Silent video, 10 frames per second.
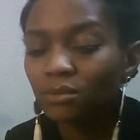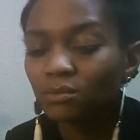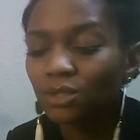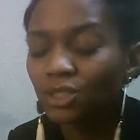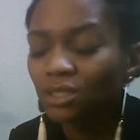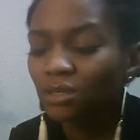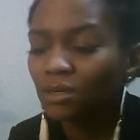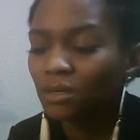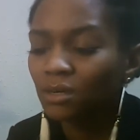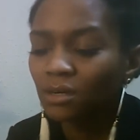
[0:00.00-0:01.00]
which
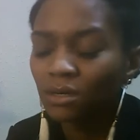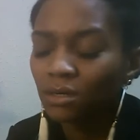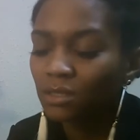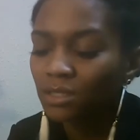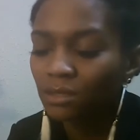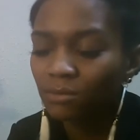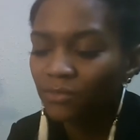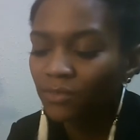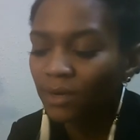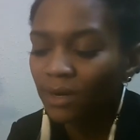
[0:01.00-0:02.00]
some of
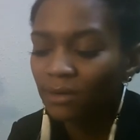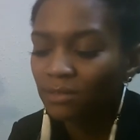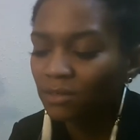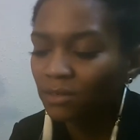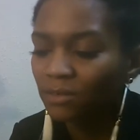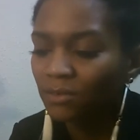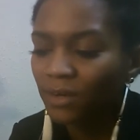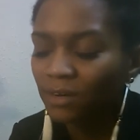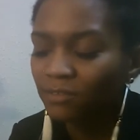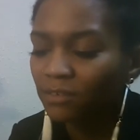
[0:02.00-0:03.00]
you guys are
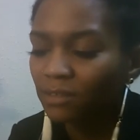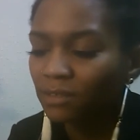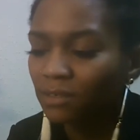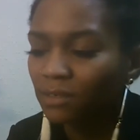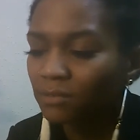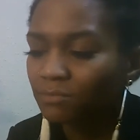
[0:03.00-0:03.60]
not feeling